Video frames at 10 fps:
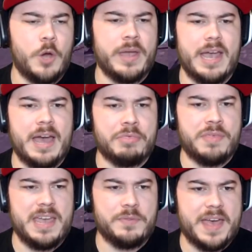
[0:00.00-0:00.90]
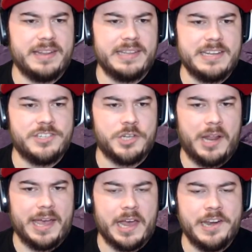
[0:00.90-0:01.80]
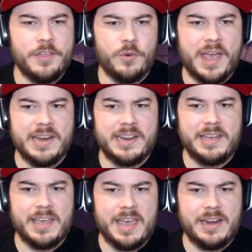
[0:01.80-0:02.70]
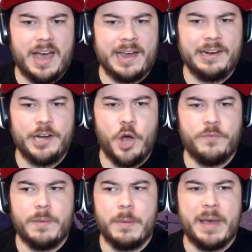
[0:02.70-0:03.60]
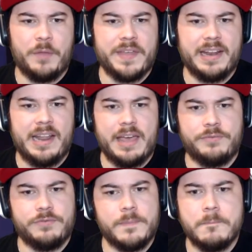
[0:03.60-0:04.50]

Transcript: Okay, I think that leads to, like, another ending, and I don't know if I'm about that life.